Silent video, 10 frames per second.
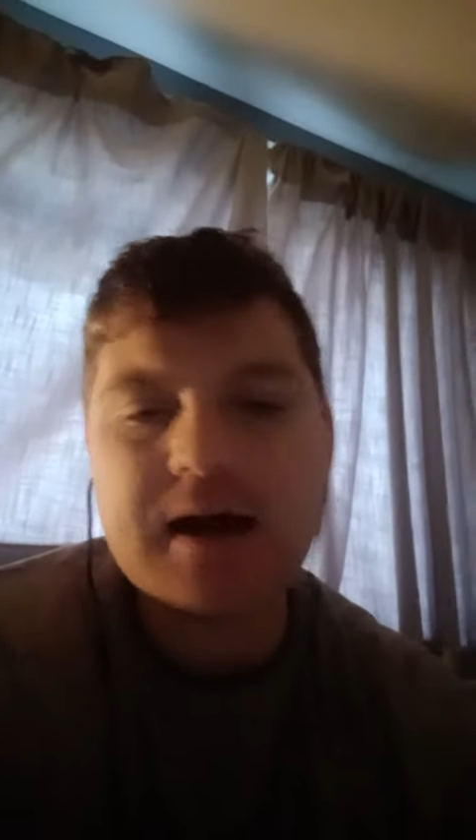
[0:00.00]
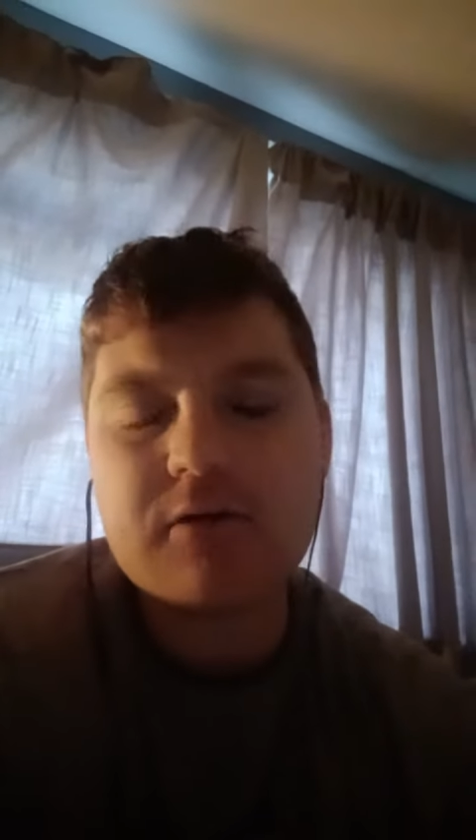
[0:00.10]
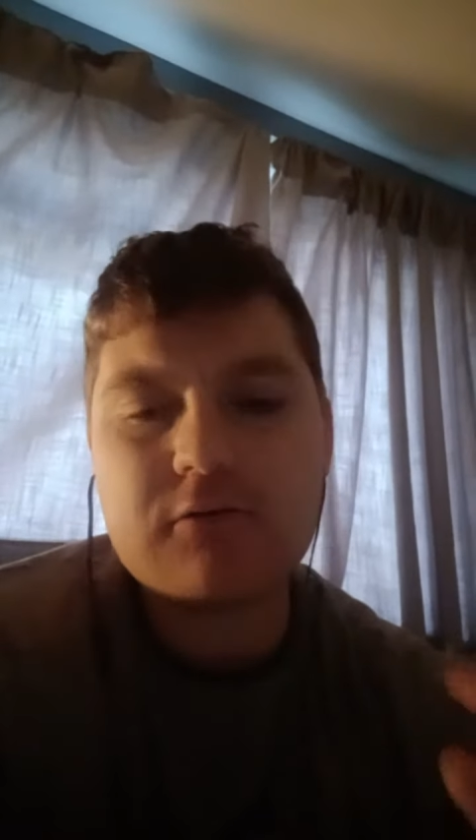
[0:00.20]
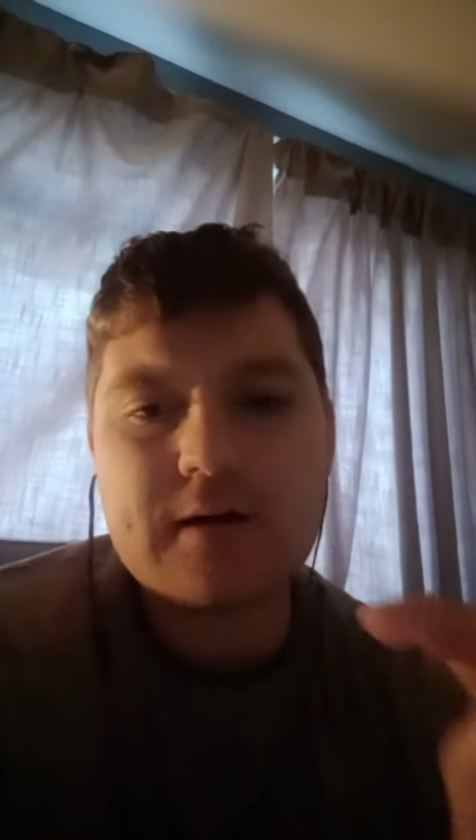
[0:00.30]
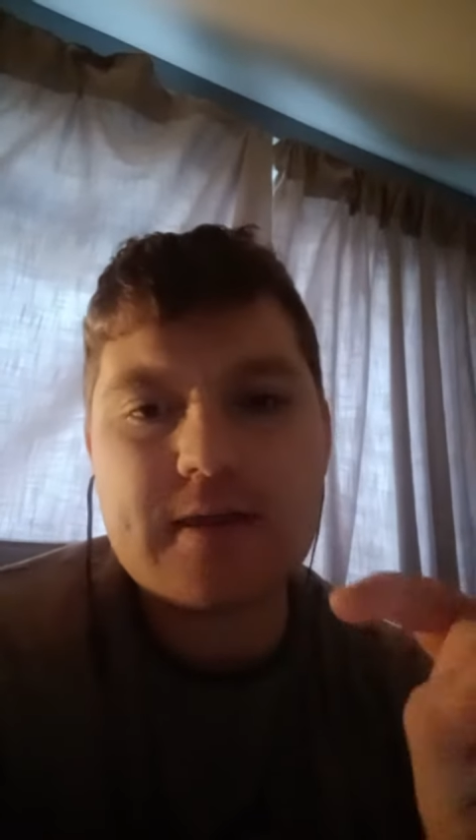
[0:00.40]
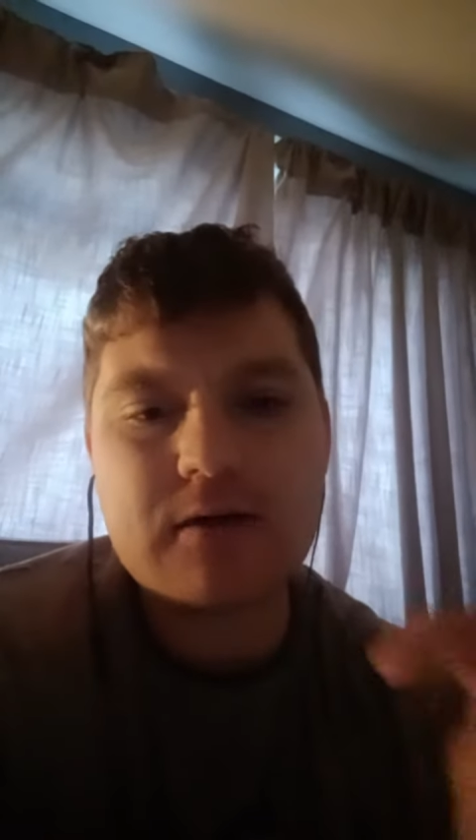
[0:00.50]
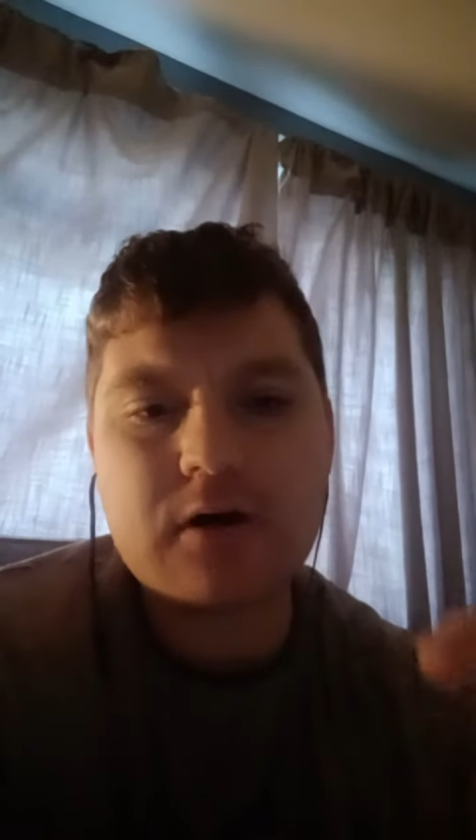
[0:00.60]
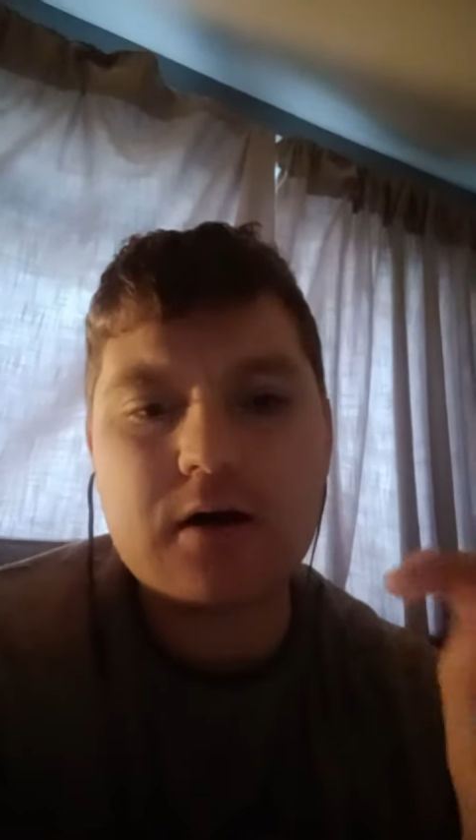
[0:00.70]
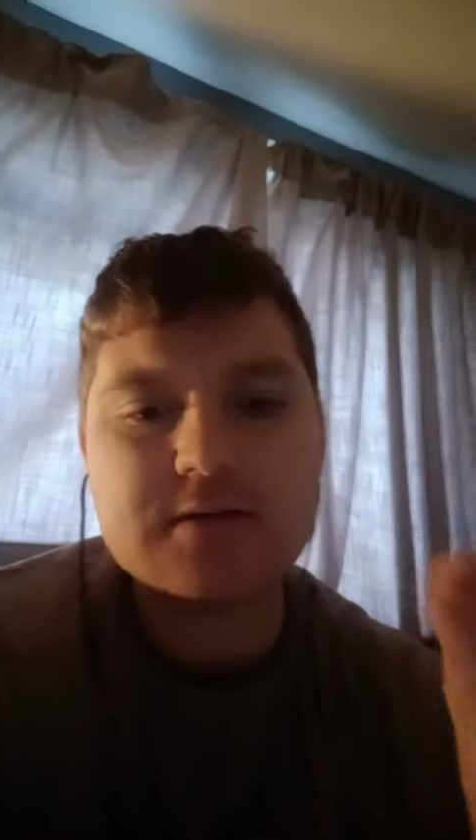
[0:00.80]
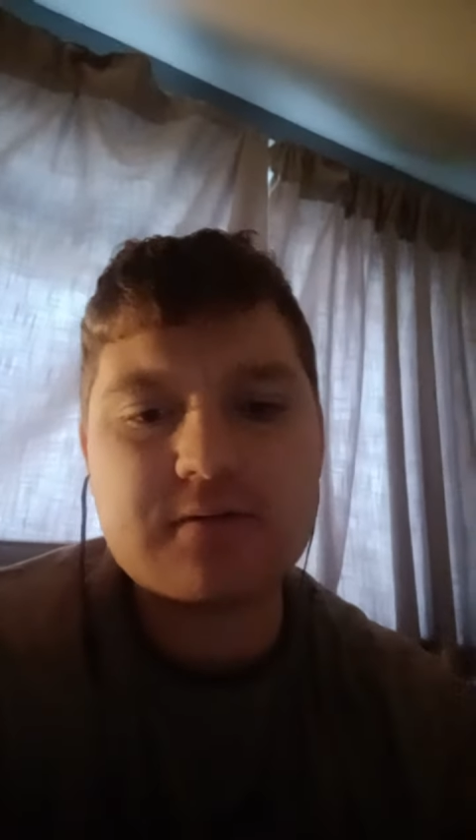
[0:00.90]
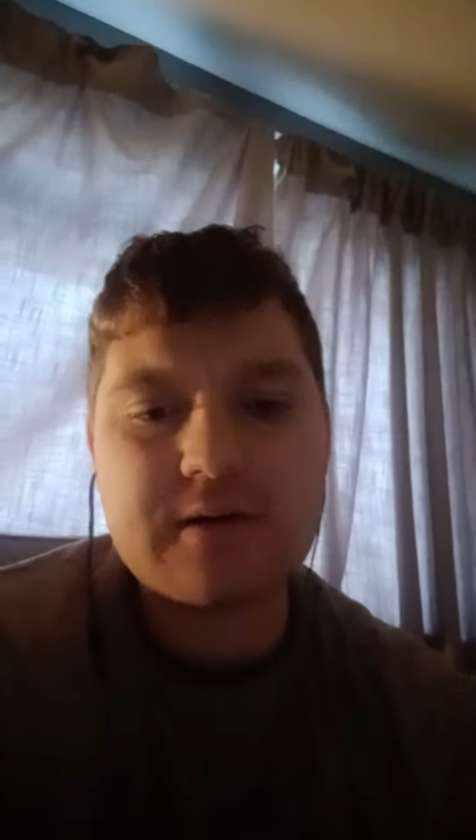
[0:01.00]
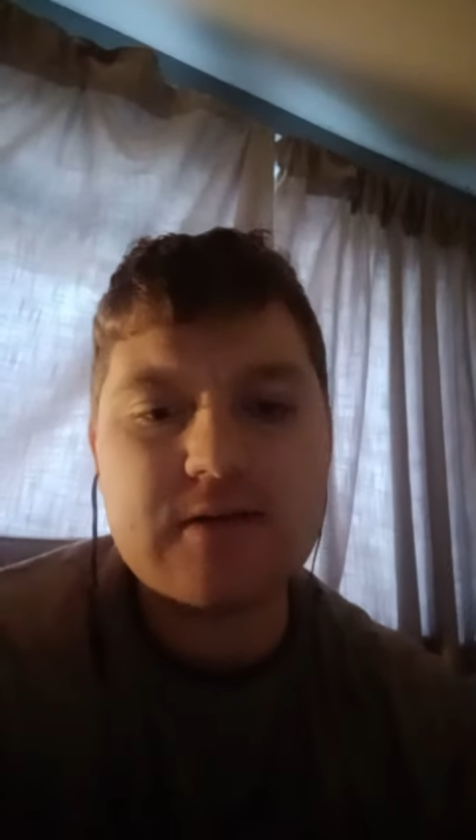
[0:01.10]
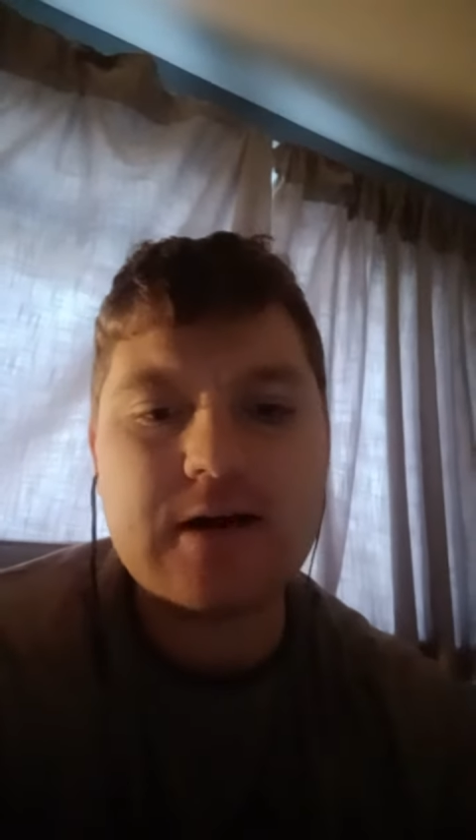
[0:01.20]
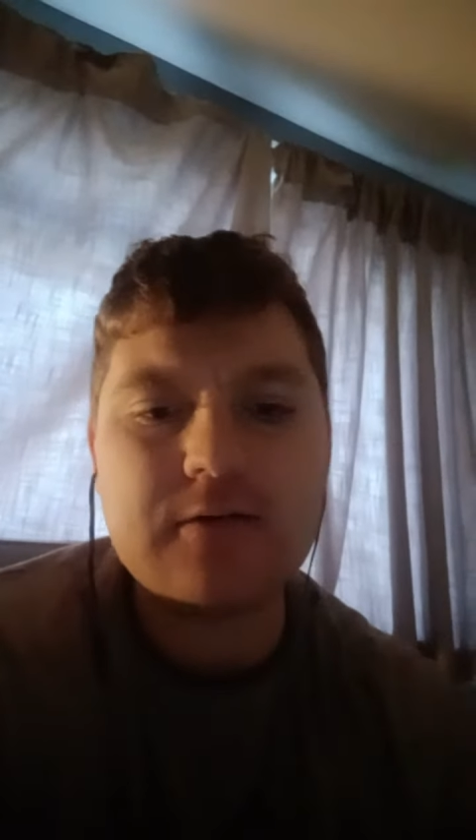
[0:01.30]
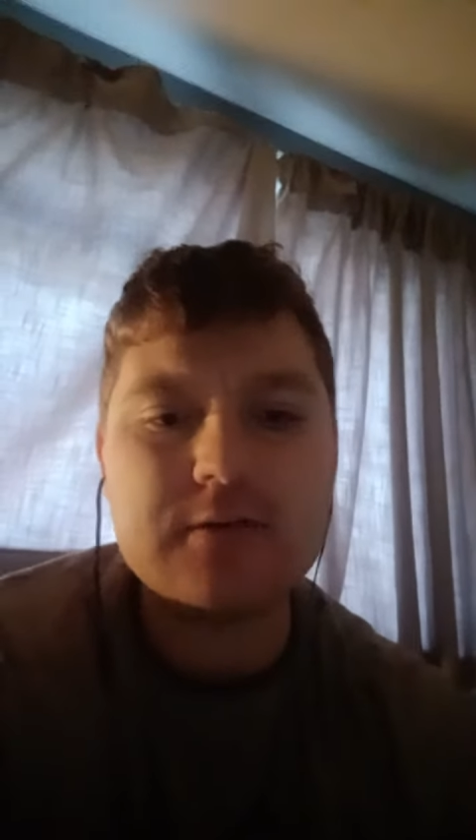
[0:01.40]
How Great Thou Art. So here
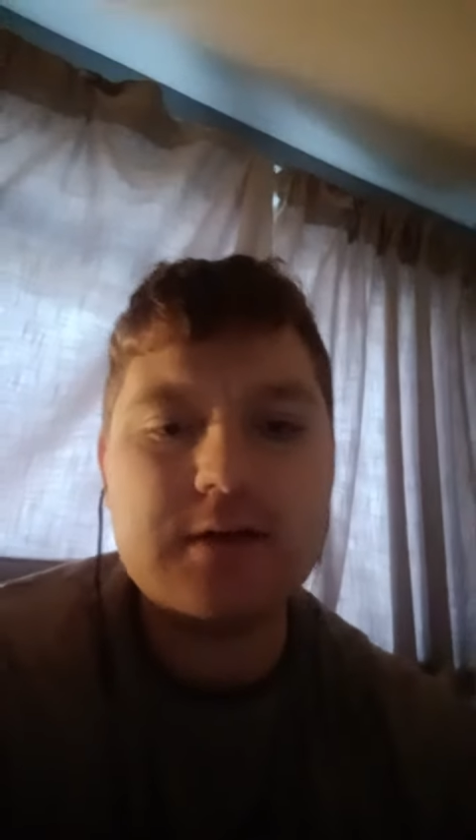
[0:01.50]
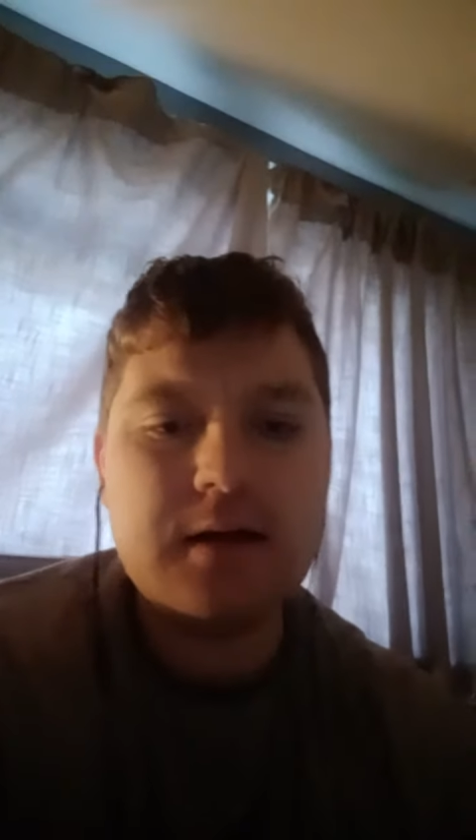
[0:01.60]
we go.